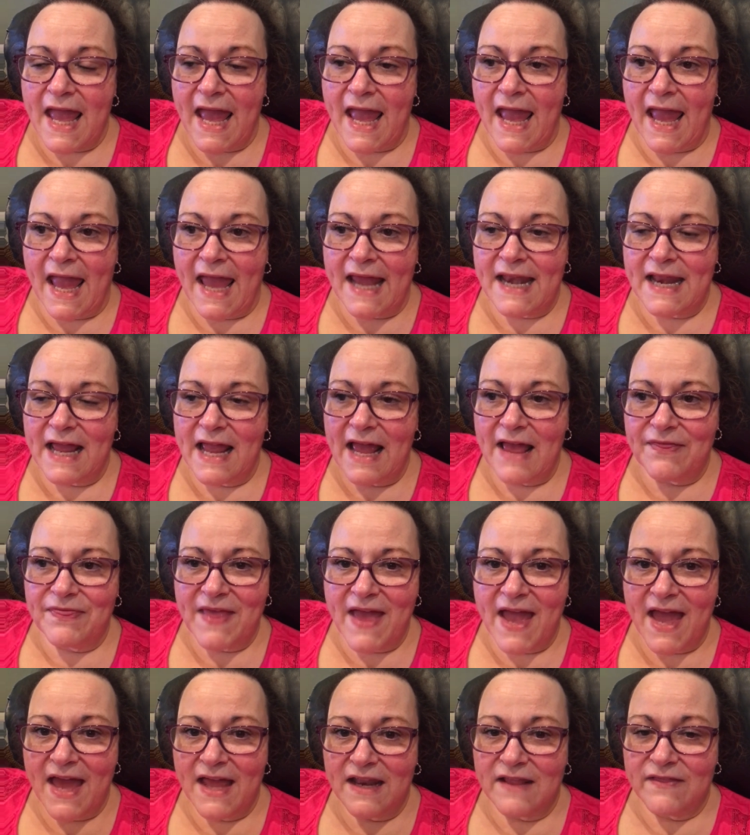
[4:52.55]
And I had
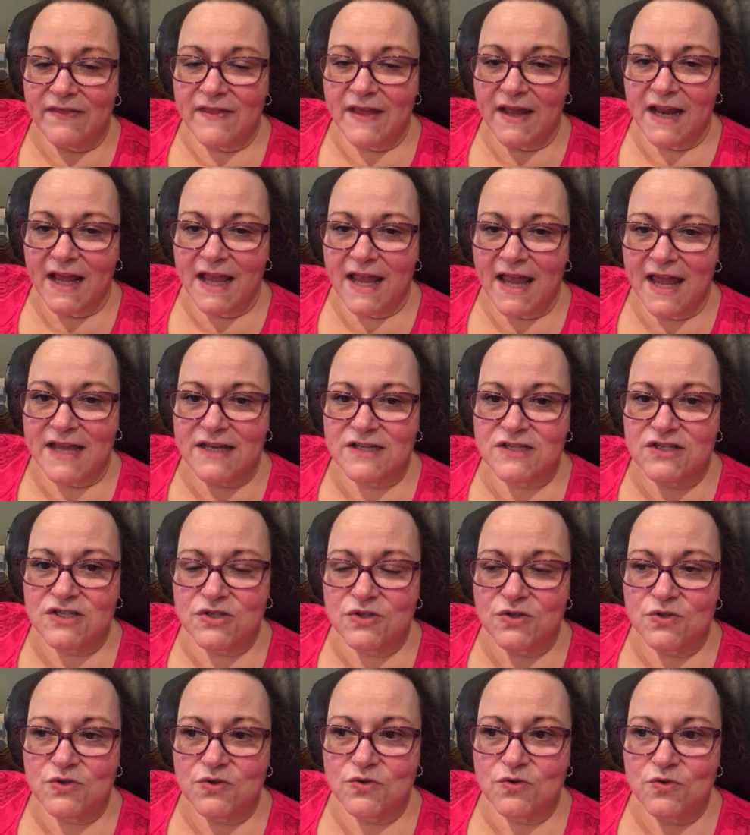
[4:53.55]
that, and then I had
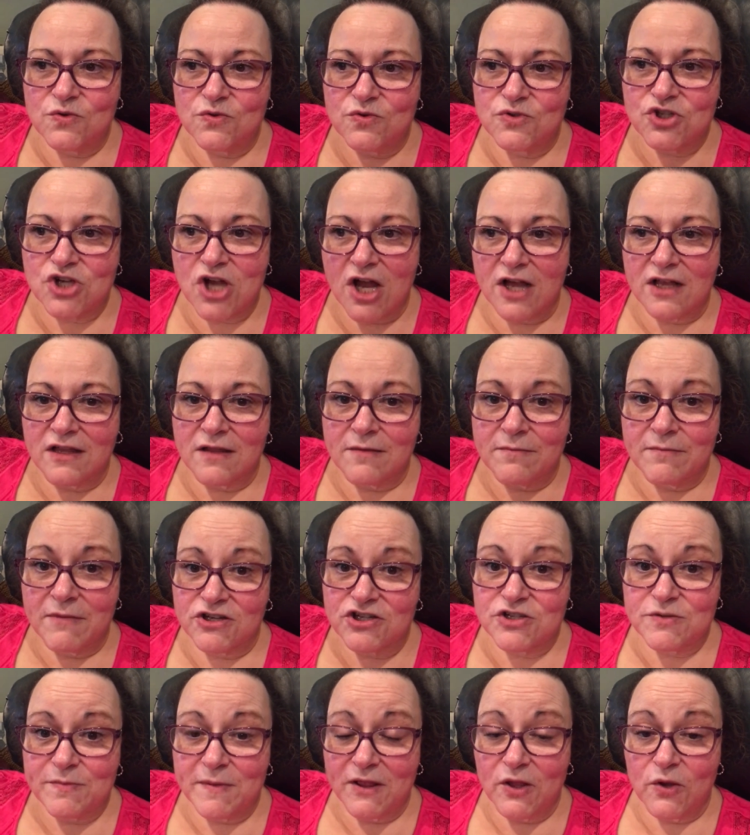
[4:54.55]
2 chocolate
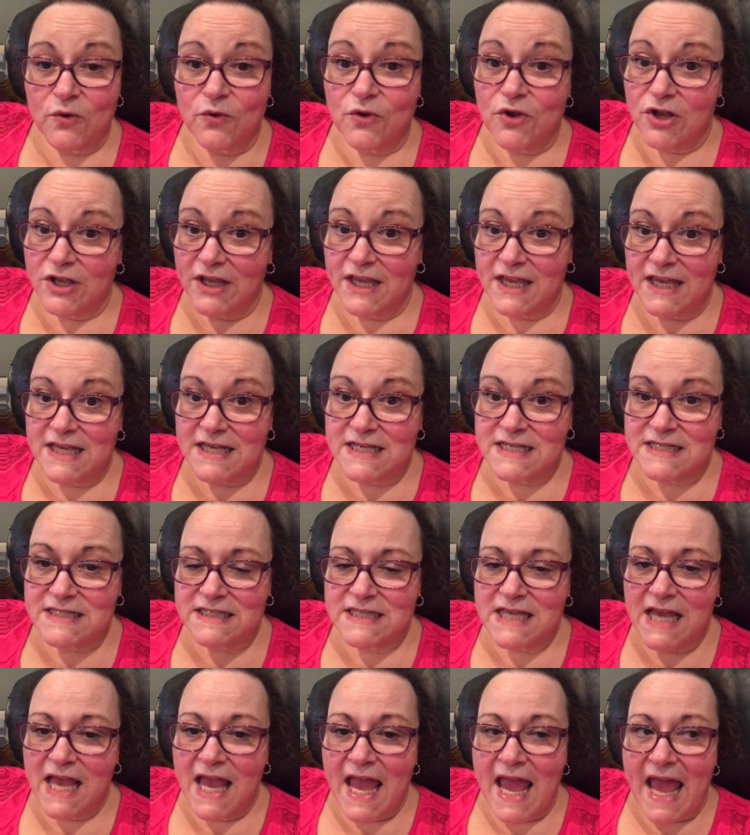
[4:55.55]
marshmallow cookies,